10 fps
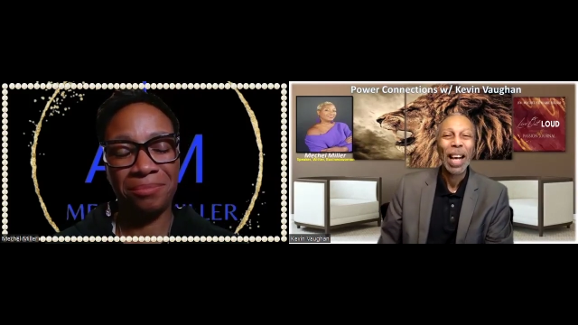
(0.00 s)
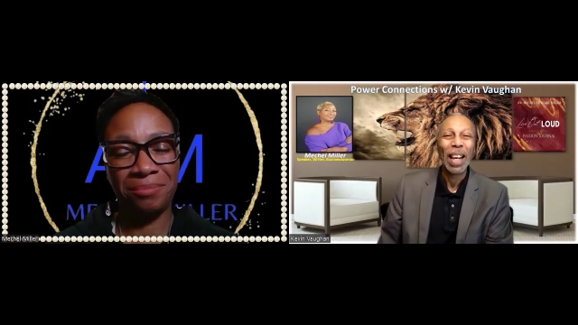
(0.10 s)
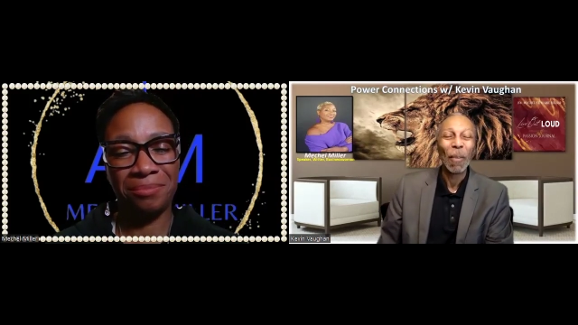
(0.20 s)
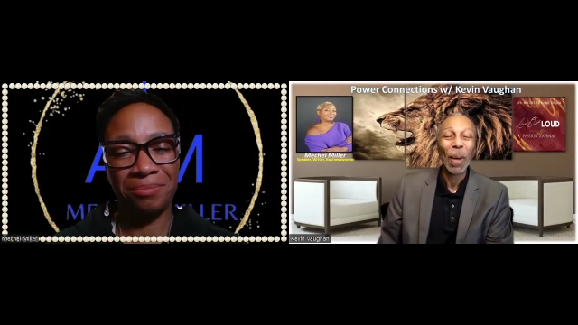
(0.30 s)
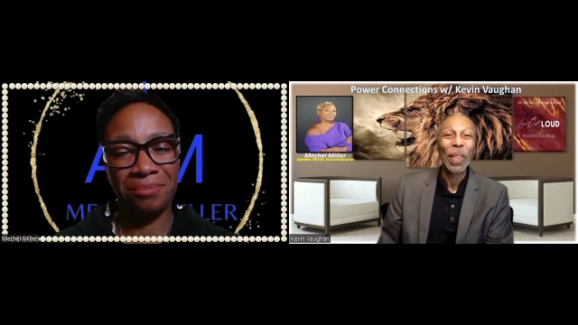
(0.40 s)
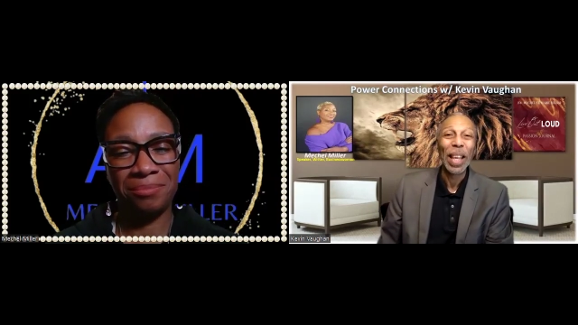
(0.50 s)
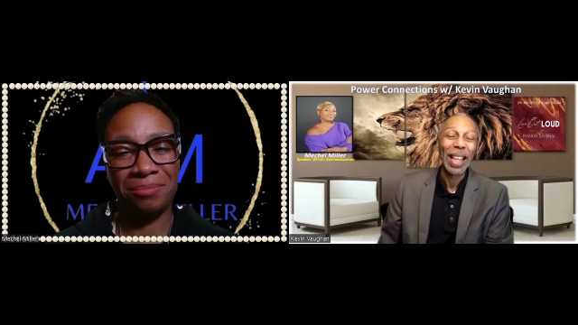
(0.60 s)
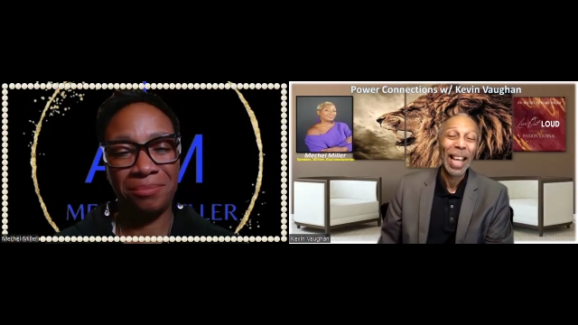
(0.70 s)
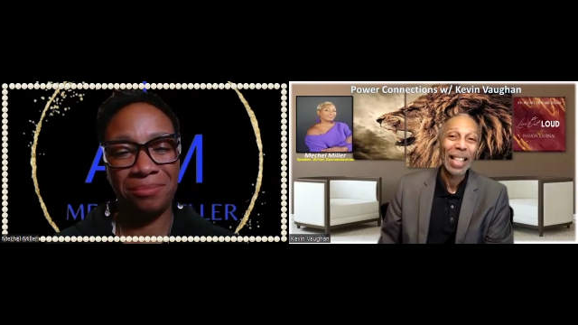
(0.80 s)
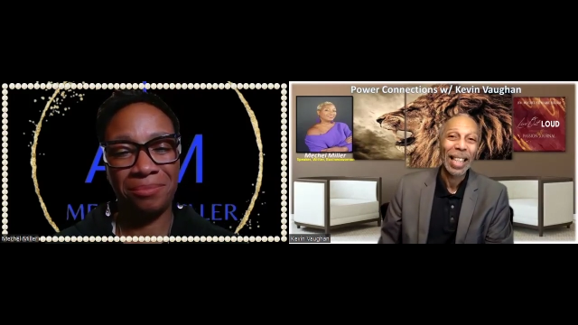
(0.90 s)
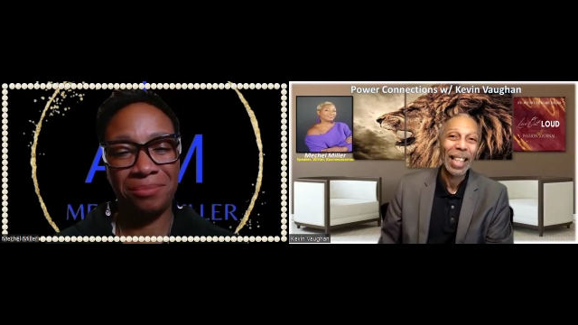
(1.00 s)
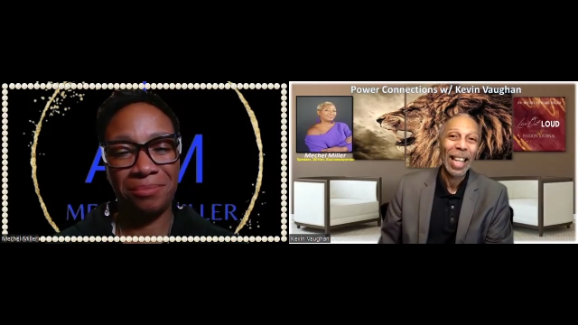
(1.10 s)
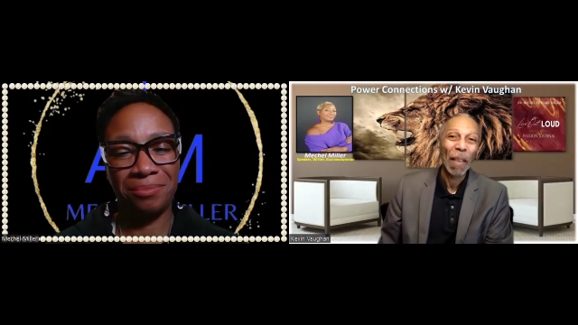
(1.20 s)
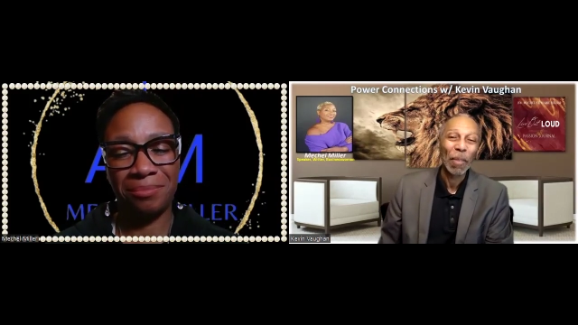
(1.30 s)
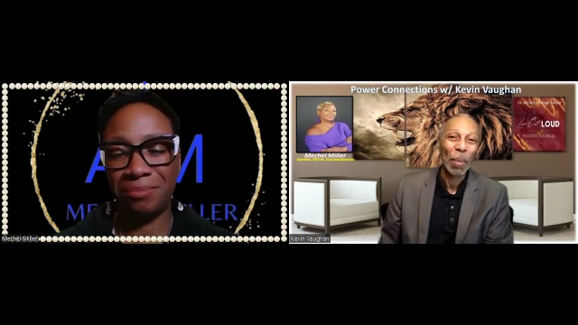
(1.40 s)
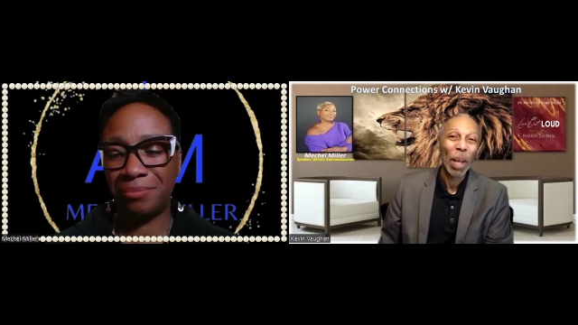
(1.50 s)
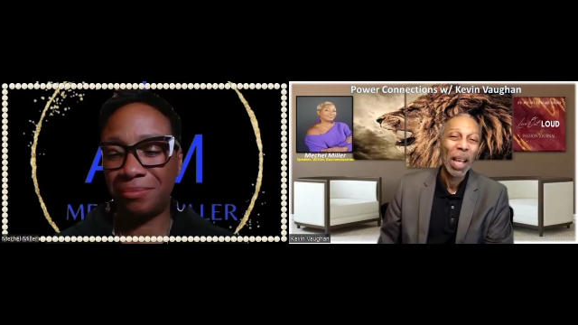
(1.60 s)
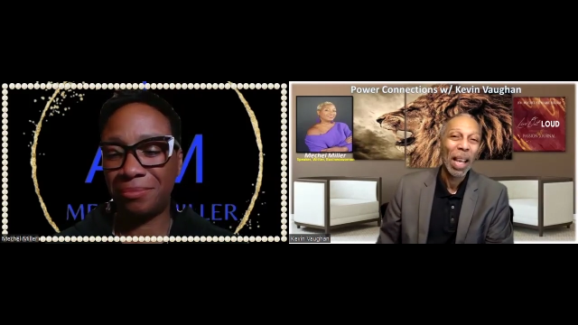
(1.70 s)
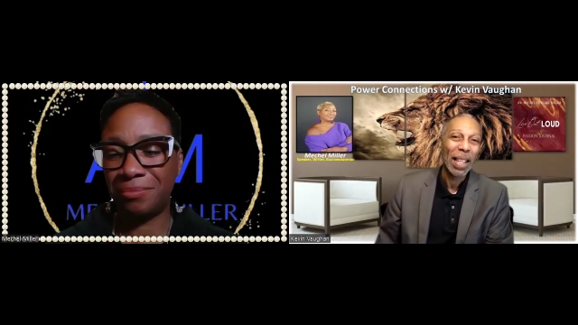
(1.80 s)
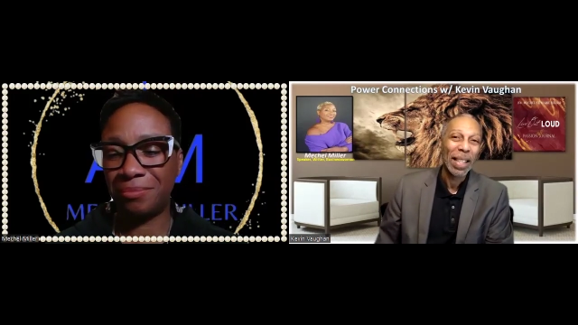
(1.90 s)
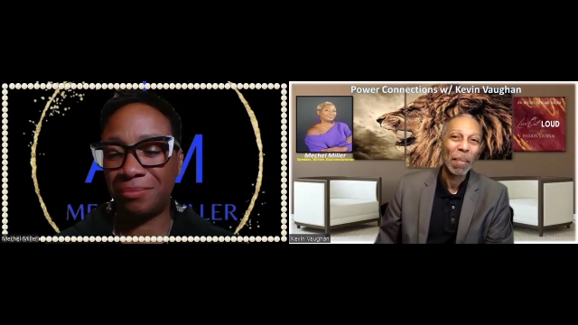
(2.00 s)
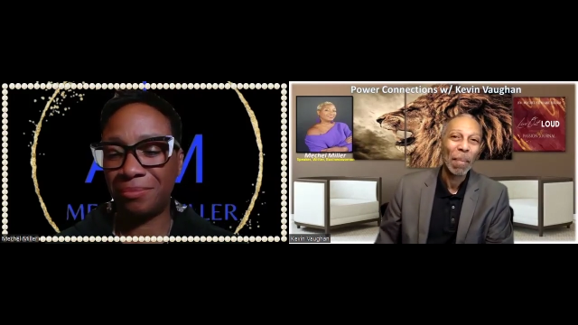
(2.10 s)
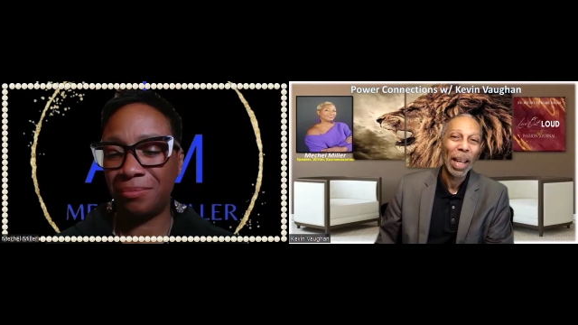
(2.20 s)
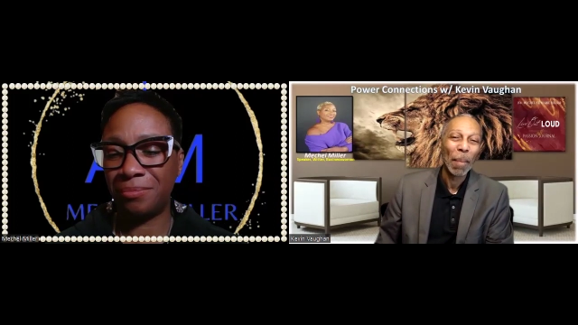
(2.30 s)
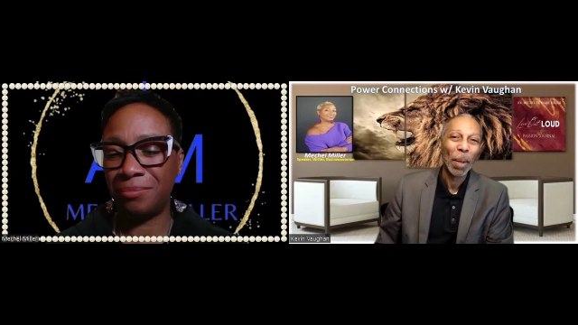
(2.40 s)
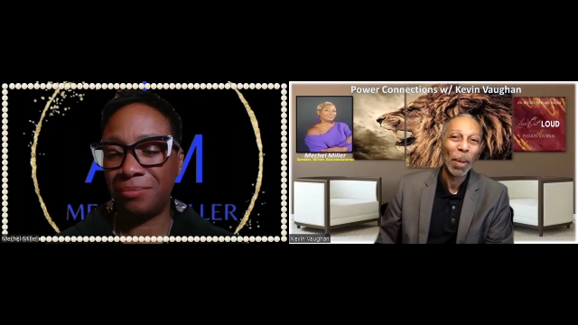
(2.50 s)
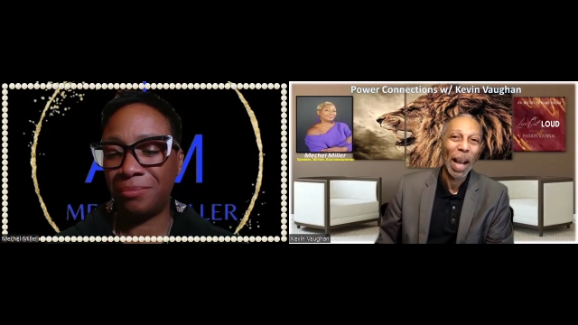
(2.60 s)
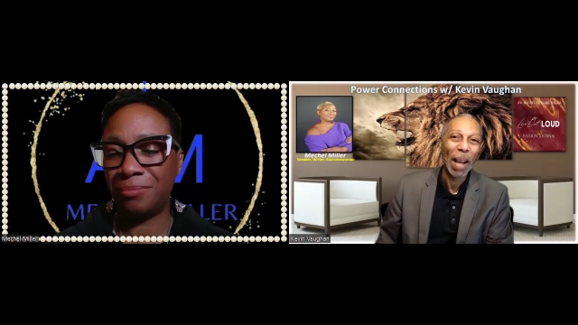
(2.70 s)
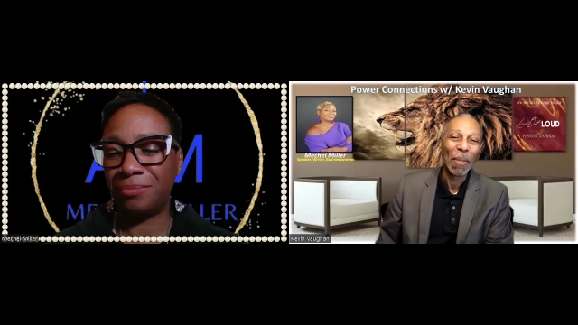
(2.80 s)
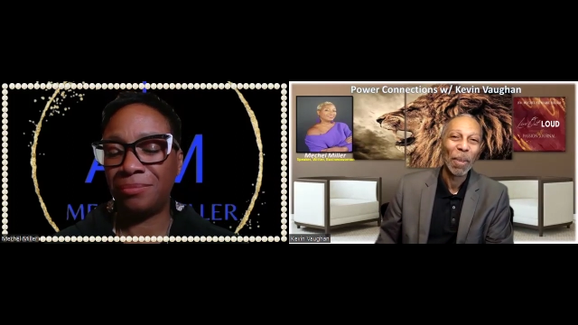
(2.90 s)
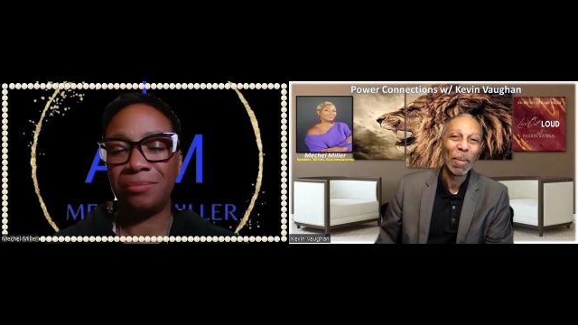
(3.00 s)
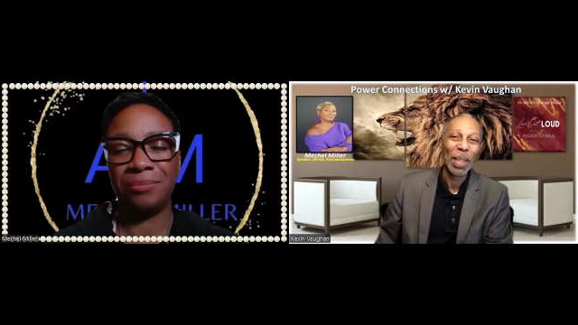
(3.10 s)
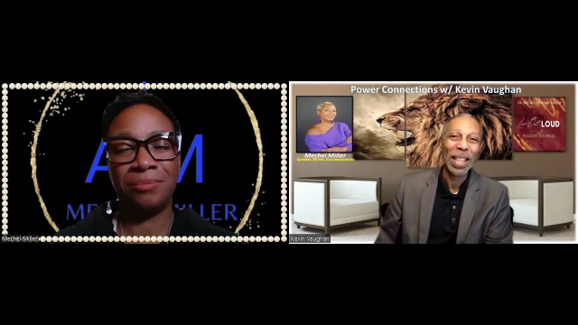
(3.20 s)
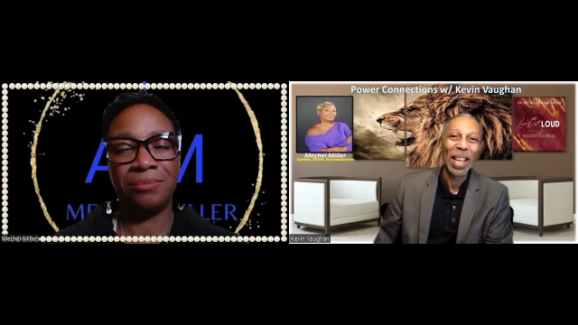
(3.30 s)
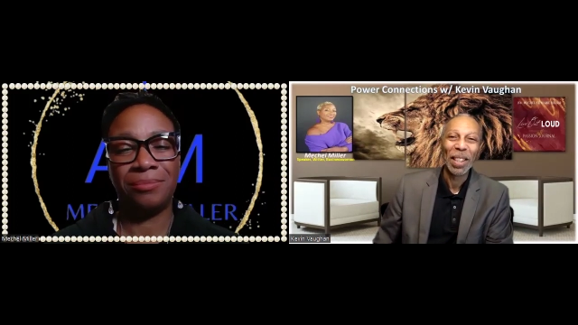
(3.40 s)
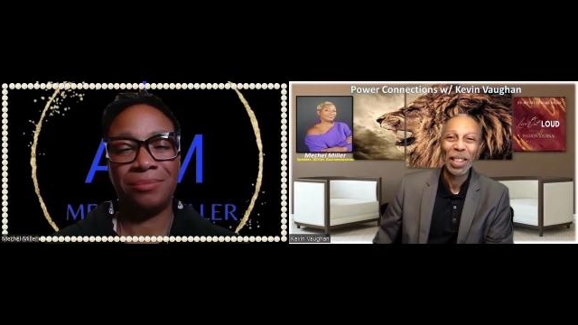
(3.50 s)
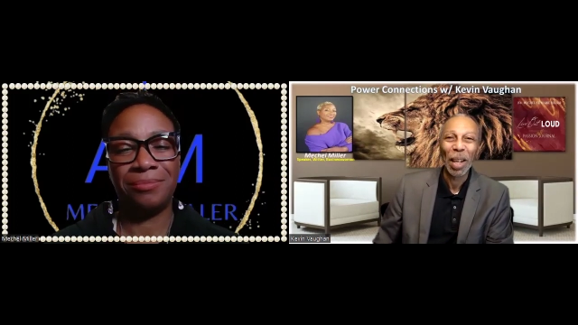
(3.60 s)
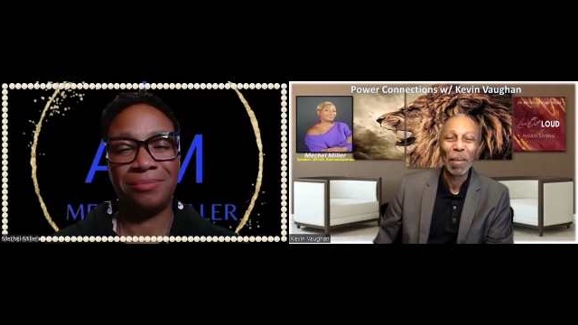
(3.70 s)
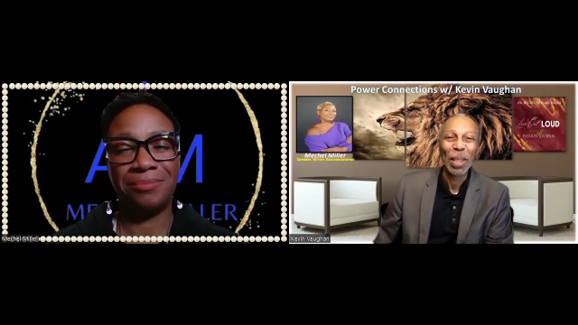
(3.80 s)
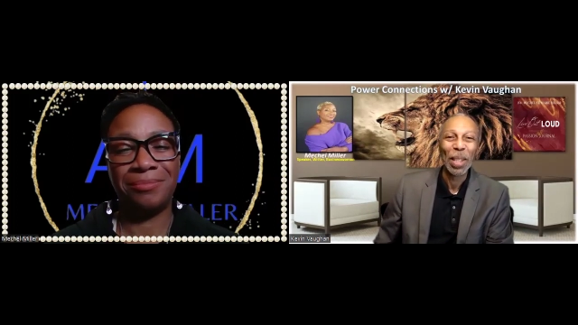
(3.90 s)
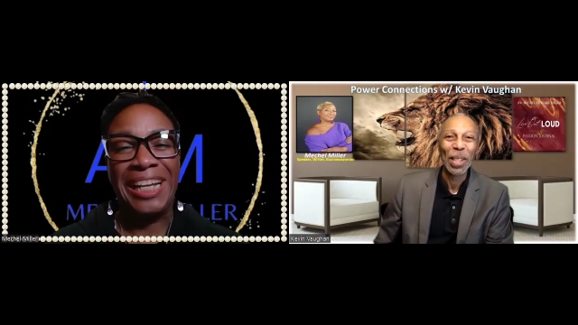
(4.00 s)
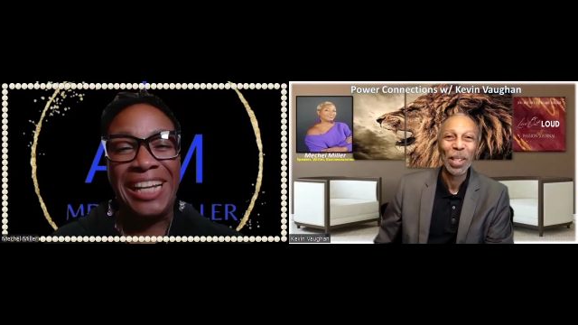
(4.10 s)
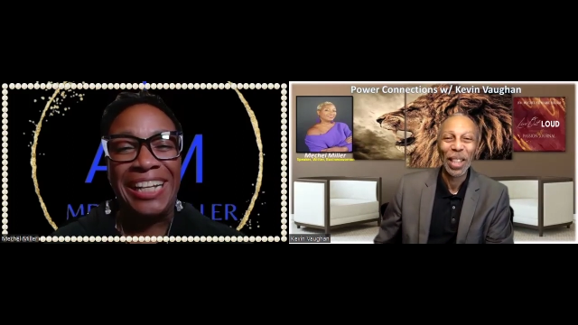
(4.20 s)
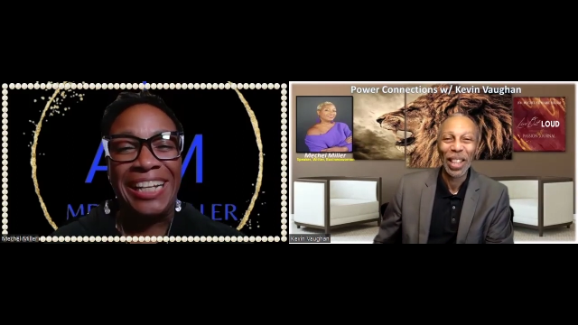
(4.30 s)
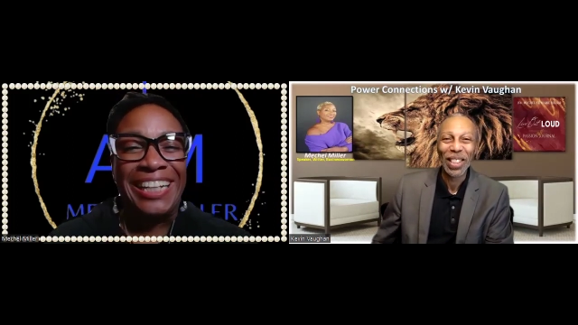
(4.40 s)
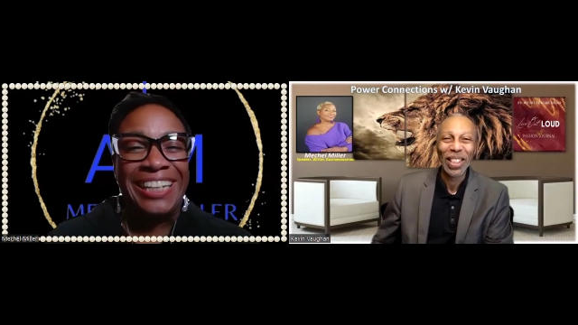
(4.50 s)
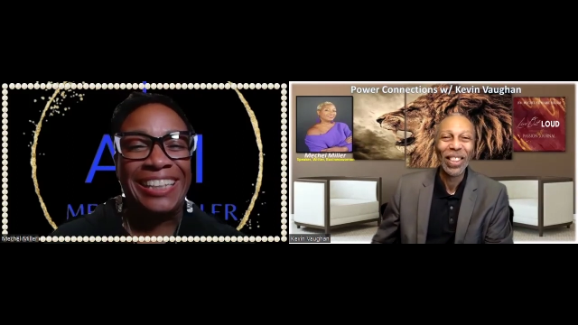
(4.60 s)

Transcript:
Speaker 1: Uh, one thing, guys, I didn't have to uh, send my limo out for Mechel to come to the studio,